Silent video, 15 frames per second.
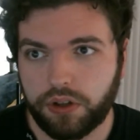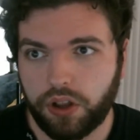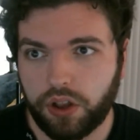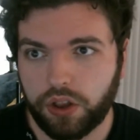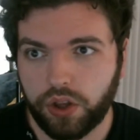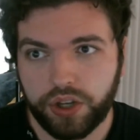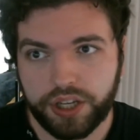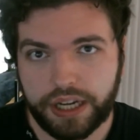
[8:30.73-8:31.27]

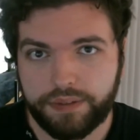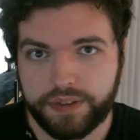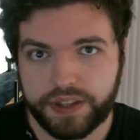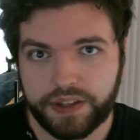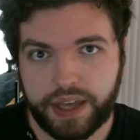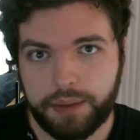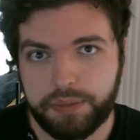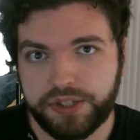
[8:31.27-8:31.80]
look at everything that
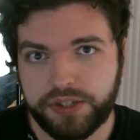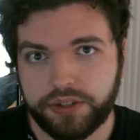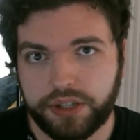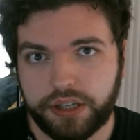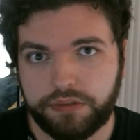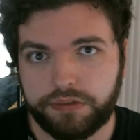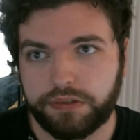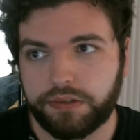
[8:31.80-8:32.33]
happens in your
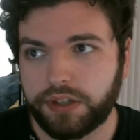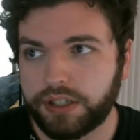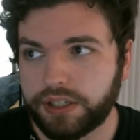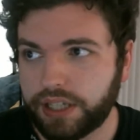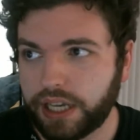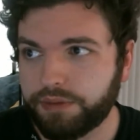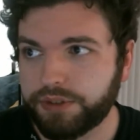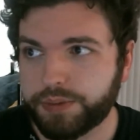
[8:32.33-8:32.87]
life,
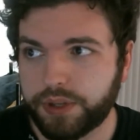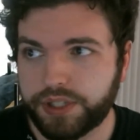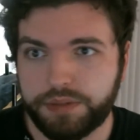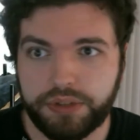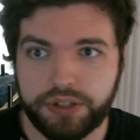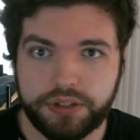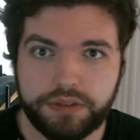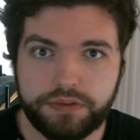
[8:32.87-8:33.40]
take
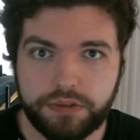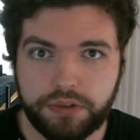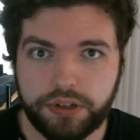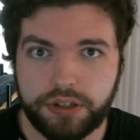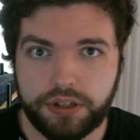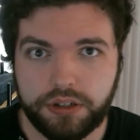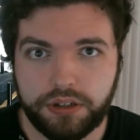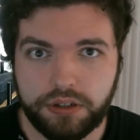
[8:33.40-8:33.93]
responsibility for it,
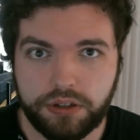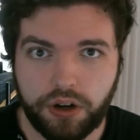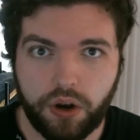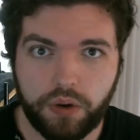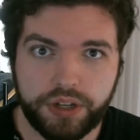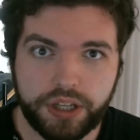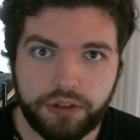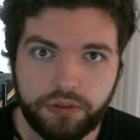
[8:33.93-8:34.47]
own
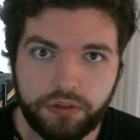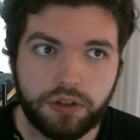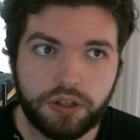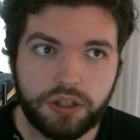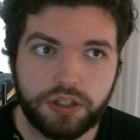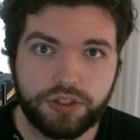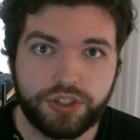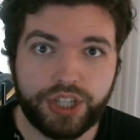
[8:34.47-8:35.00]
it,
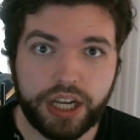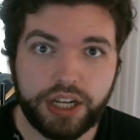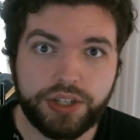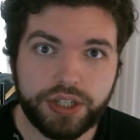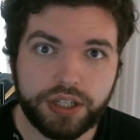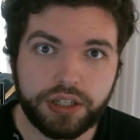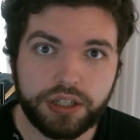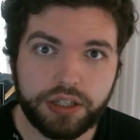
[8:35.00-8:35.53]
change
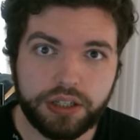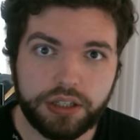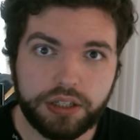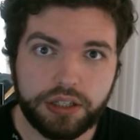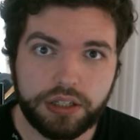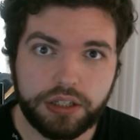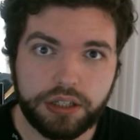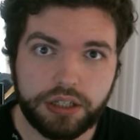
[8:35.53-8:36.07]
it
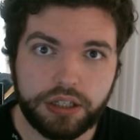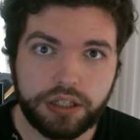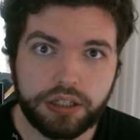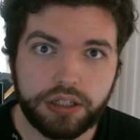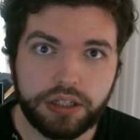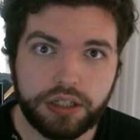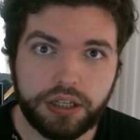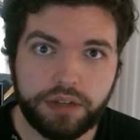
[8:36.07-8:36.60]

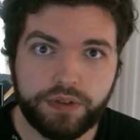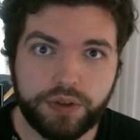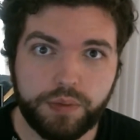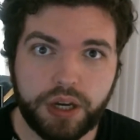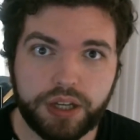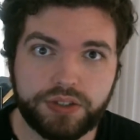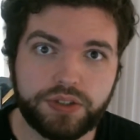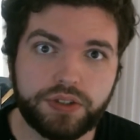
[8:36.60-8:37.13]
if you
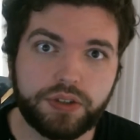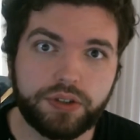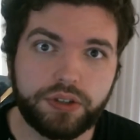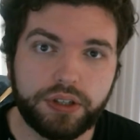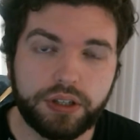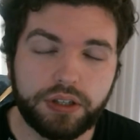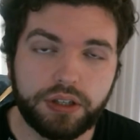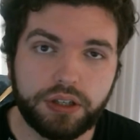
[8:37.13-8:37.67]
must,
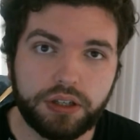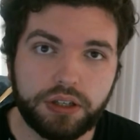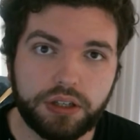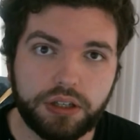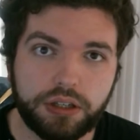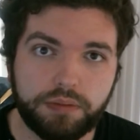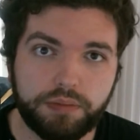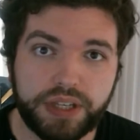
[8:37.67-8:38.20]

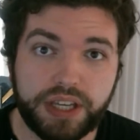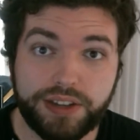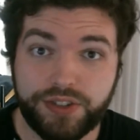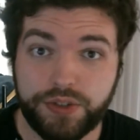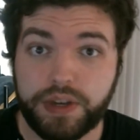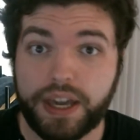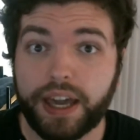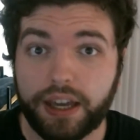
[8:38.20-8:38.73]
because you
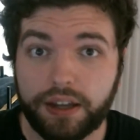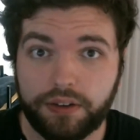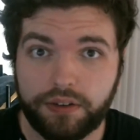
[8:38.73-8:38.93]
can.